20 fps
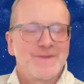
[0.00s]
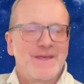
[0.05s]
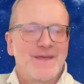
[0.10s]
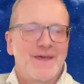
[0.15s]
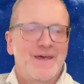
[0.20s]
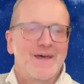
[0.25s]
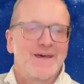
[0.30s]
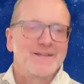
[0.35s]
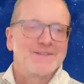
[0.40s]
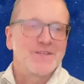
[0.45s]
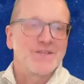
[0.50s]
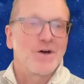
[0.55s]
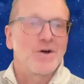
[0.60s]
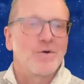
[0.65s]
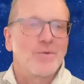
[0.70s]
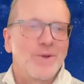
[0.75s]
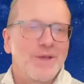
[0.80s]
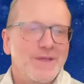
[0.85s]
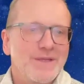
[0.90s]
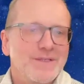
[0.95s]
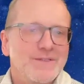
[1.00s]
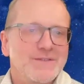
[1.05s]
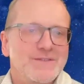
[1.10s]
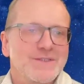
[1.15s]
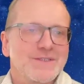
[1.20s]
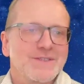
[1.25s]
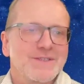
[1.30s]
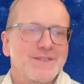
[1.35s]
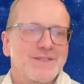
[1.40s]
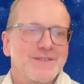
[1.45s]
As always,
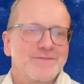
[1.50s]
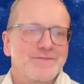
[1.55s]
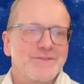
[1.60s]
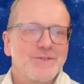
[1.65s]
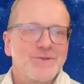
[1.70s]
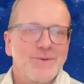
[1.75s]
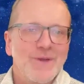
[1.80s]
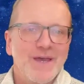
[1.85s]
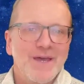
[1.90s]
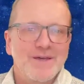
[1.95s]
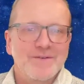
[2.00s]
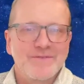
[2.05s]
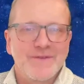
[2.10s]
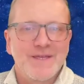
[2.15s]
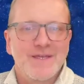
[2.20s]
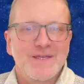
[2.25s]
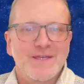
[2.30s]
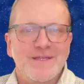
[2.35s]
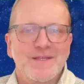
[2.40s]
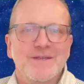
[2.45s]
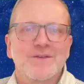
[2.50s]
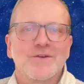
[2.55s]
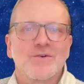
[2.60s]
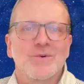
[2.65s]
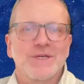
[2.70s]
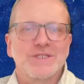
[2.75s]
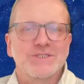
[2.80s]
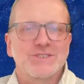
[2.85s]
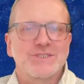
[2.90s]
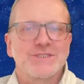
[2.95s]
if you have any
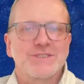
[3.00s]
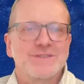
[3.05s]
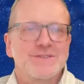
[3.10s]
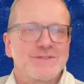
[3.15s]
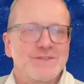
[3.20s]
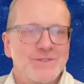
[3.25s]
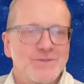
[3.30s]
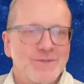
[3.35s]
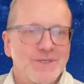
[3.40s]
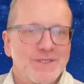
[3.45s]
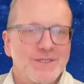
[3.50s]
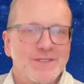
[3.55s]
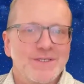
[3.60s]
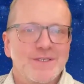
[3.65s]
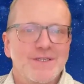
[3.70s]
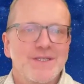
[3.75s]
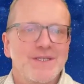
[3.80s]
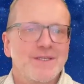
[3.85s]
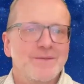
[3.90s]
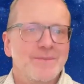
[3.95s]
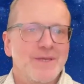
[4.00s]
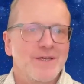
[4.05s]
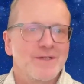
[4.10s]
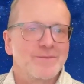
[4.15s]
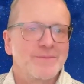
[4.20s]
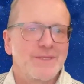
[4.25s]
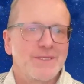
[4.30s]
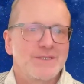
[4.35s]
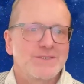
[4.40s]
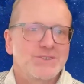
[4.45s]
questions, you can email
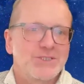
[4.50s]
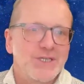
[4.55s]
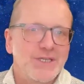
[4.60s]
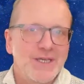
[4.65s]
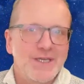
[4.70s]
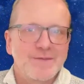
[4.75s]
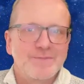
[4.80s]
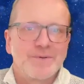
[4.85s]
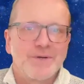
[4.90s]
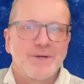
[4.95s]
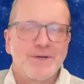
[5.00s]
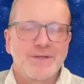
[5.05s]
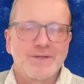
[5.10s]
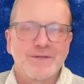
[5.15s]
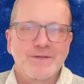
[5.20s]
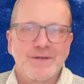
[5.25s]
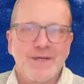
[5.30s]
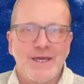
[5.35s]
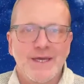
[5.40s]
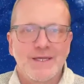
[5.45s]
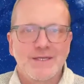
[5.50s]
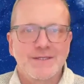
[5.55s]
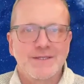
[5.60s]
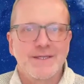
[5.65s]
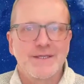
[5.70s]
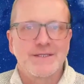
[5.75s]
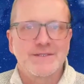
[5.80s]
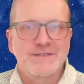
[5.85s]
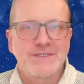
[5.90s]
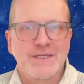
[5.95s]
me,
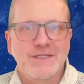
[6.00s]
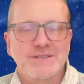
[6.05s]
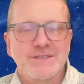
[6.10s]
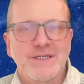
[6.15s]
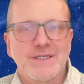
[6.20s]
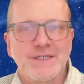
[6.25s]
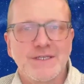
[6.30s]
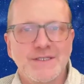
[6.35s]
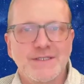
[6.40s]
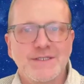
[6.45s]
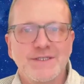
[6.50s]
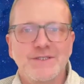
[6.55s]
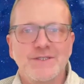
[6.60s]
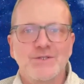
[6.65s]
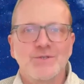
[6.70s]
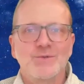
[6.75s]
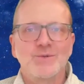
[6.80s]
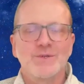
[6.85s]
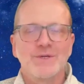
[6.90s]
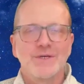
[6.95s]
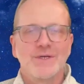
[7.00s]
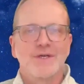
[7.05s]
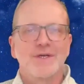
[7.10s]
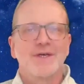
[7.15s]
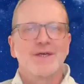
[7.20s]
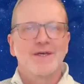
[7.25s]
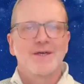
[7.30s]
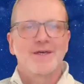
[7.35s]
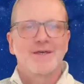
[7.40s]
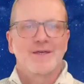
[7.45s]
japarker@atlantatech.edu.
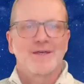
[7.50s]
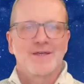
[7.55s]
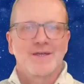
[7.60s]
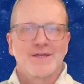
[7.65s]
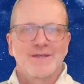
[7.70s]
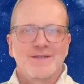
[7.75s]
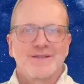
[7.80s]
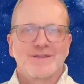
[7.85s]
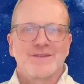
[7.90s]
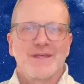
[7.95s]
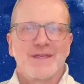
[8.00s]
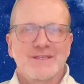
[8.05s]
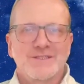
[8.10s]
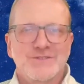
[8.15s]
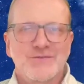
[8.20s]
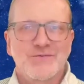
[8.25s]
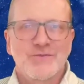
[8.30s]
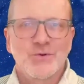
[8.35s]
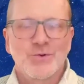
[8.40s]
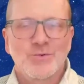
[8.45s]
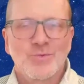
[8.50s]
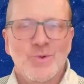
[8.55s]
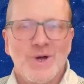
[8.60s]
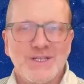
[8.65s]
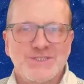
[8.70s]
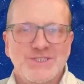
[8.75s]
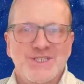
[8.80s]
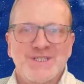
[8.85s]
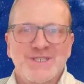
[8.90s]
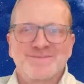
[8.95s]
Thanks for
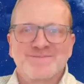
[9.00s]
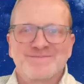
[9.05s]
watching.